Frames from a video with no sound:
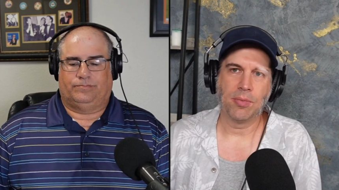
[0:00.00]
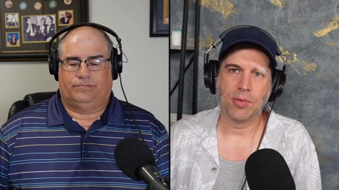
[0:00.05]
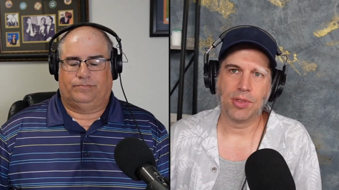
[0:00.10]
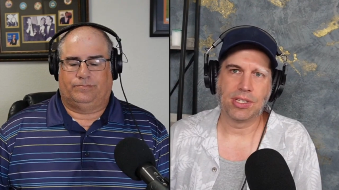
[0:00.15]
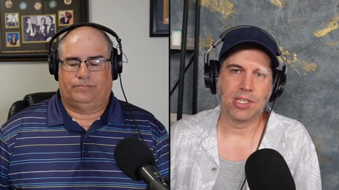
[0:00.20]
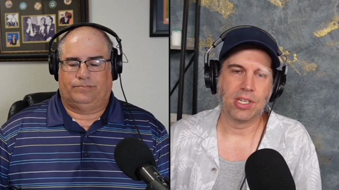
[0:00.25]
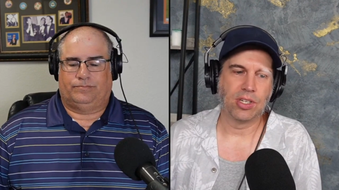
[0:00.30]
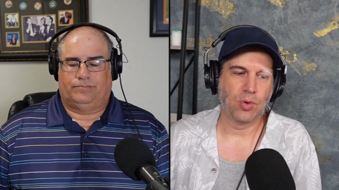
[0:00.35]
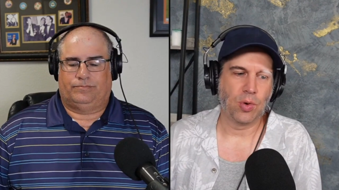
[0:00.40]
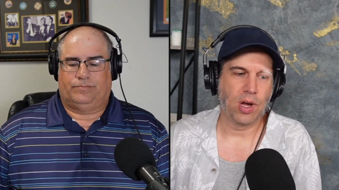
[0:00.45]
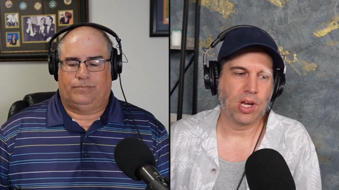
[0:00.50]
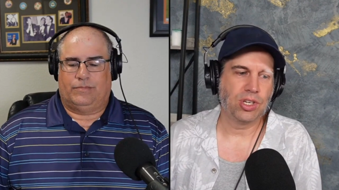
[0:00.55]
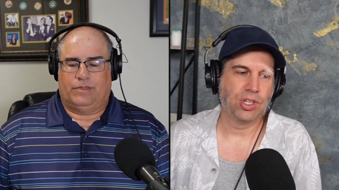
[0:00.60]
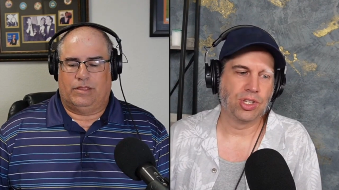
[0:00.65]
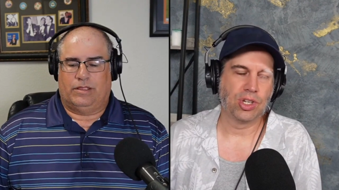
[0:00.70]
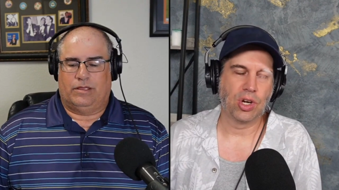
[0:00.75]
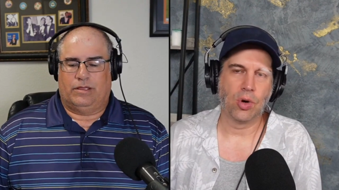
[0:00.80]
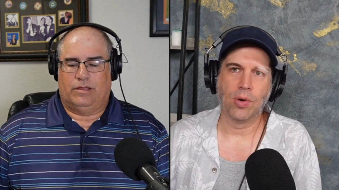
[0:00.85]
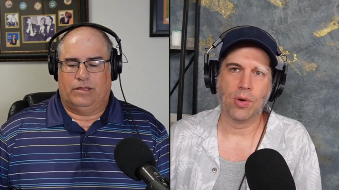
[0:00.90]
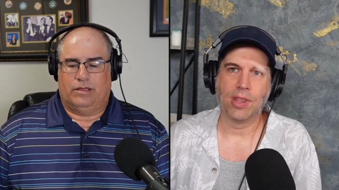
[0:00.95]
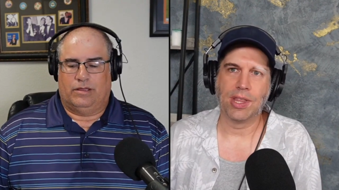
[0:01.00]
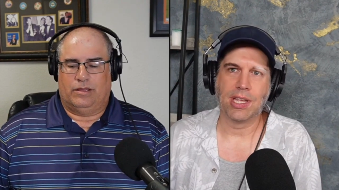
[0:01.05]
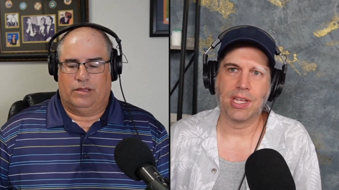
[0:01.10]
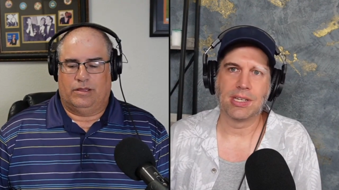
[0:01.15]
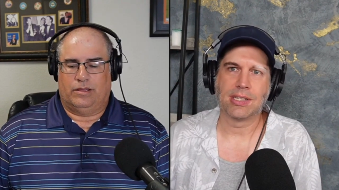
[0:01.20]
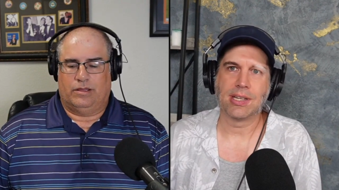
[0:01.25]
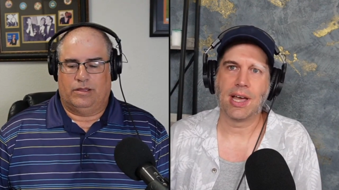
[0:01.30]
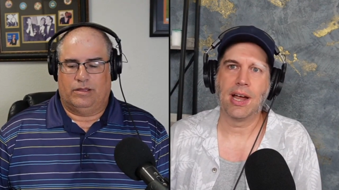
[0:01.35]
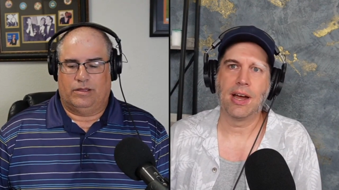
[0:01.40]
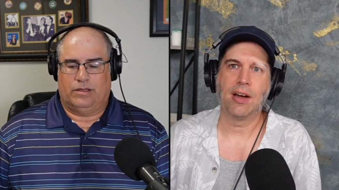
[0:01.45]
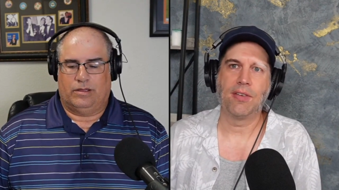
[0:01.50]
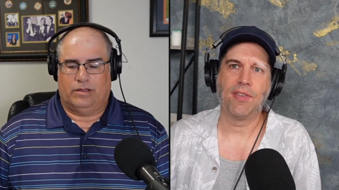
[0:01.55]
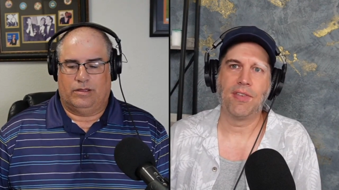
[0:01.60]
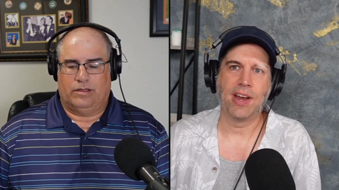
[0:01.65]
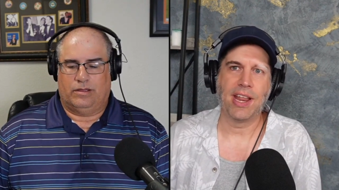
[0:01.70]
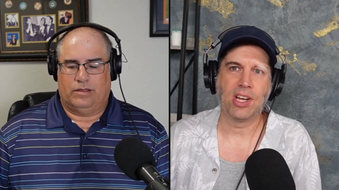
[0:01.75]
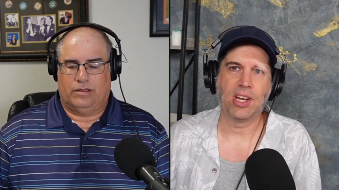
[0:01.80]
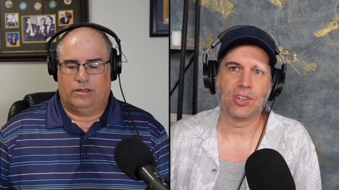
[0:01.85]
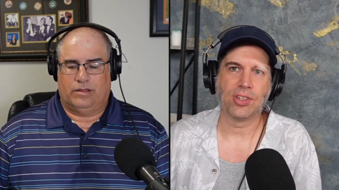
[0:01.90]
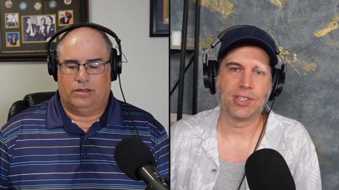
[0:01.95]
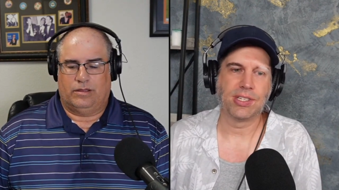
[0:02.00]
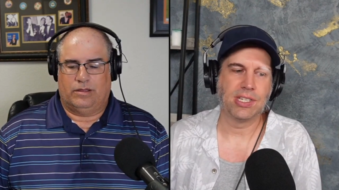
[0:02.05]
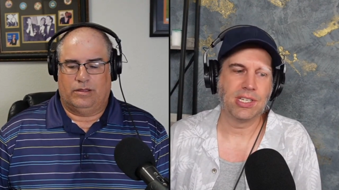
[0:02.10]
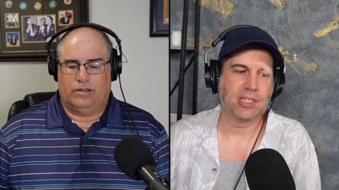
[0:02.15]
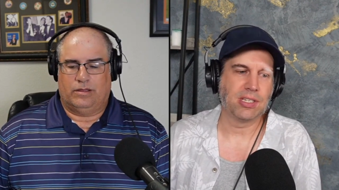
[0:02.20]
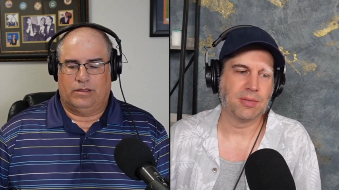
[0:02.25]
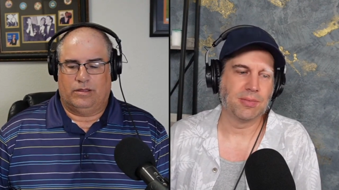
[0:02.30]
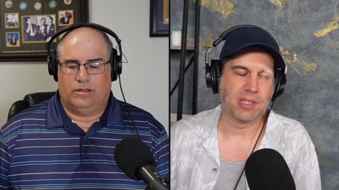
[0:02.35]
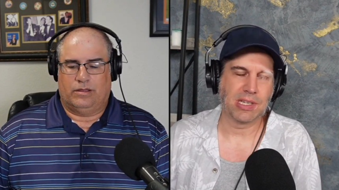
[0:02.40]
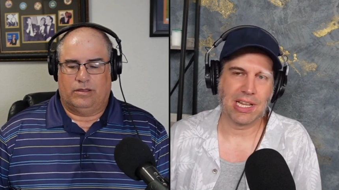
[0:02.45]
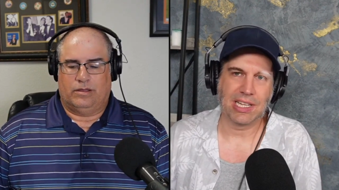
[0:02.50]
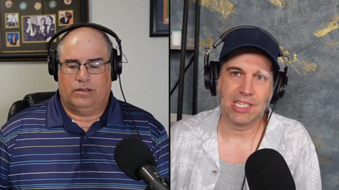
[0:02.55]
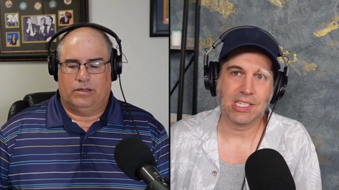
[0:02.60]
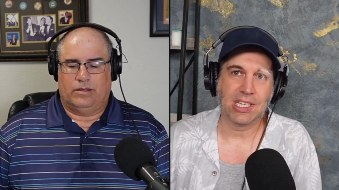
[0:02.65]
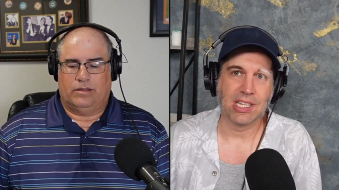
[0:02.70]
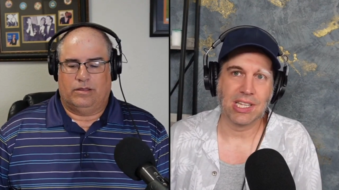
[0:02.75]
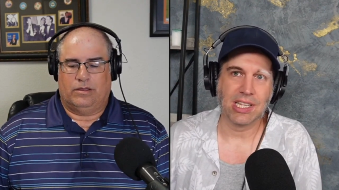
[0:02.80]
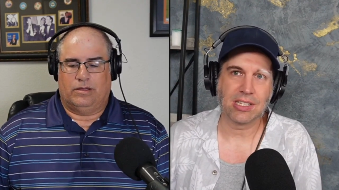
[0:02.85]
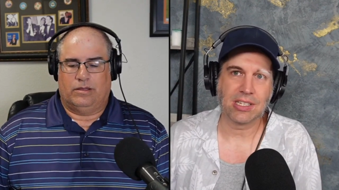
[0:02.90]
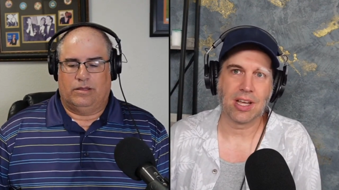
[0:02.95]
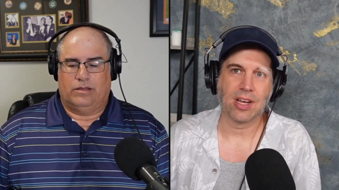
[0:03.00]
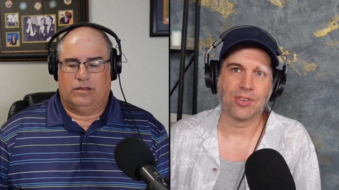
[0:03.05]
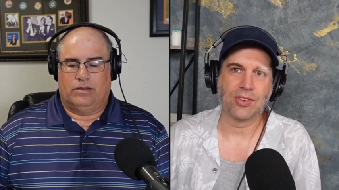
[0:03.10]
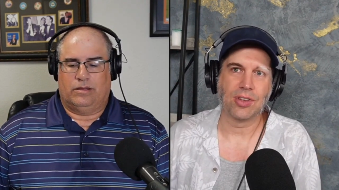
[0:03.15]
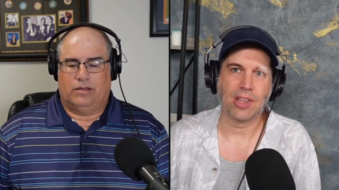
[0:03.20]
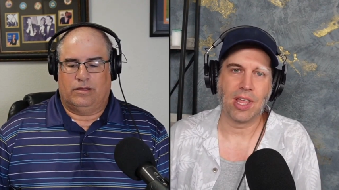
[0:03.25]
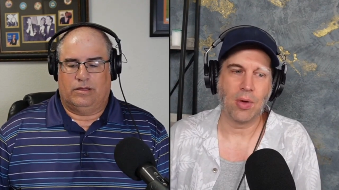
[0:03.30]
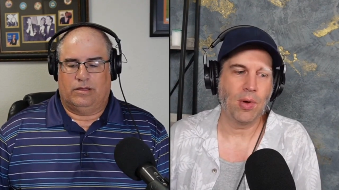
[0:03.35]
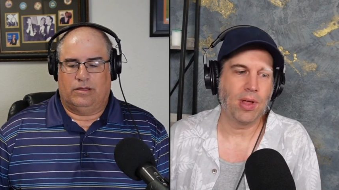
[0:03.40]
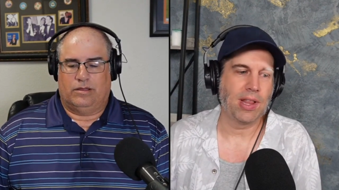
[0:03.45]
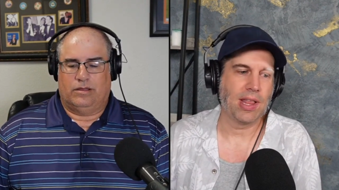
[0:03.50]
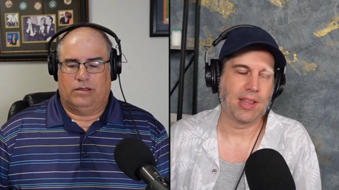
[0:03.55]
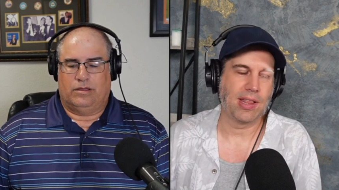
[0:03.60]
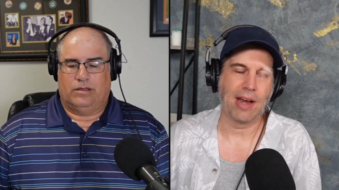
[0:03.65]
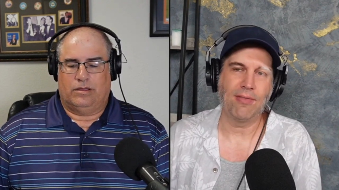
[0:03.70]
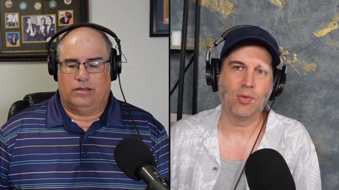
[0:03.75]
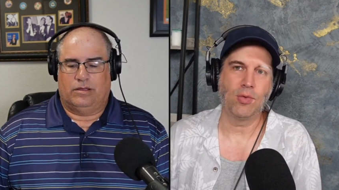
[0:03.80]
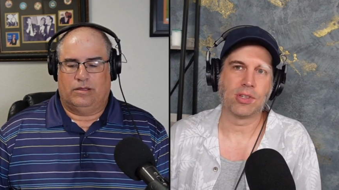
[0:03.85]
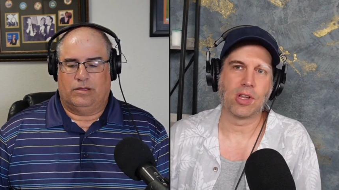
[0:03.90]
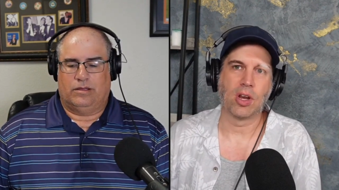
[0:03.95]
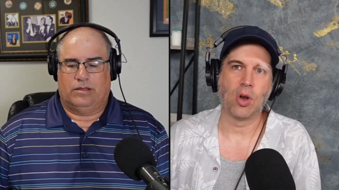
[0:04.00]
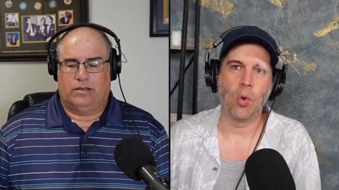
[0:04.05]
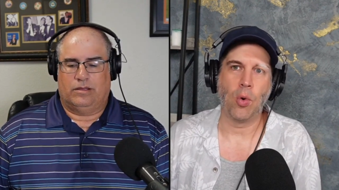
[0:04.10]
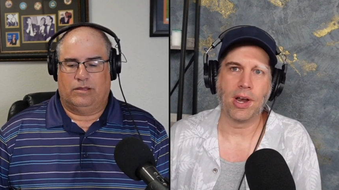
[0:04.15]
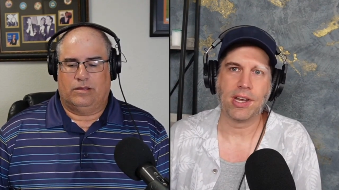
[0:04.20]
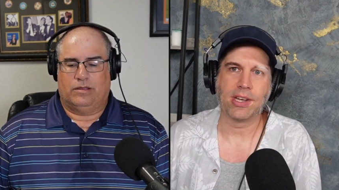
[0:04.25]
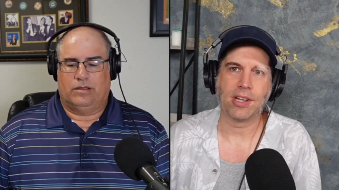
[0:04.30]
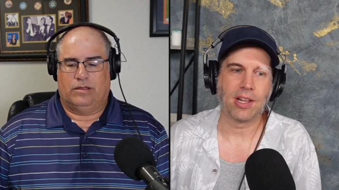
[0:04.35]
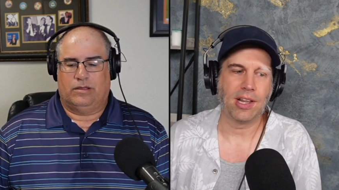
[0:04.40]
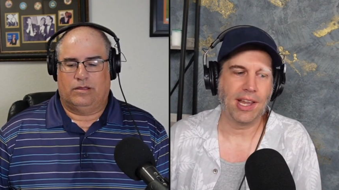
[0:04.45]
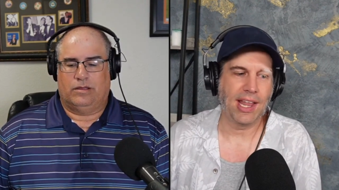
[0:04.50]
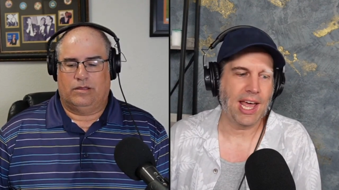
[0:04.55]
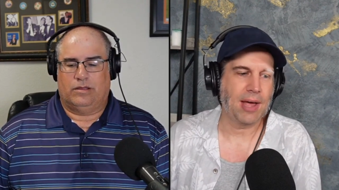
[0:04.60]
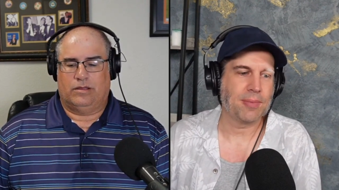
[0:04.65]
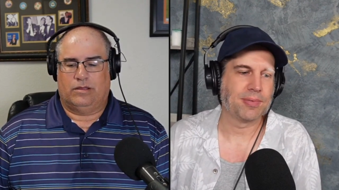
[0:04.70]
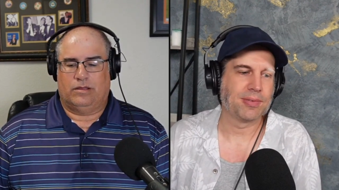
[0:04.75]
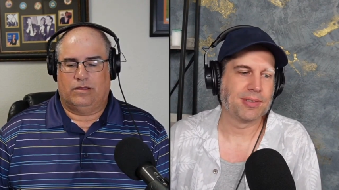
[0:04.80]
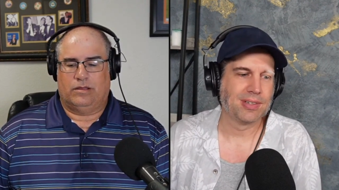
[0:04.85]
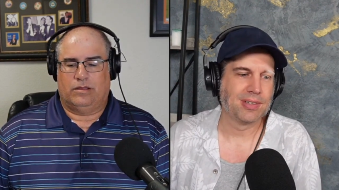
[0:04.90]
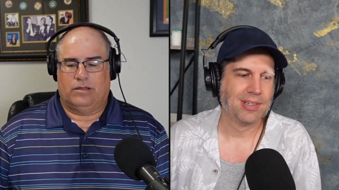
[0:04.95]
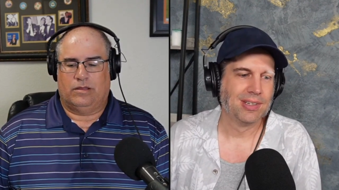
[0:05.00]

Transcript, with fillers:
Speaker 1: a situation, Joe, where the entire financial system, is, at least in this country, they want everyone's going to want it to collapse.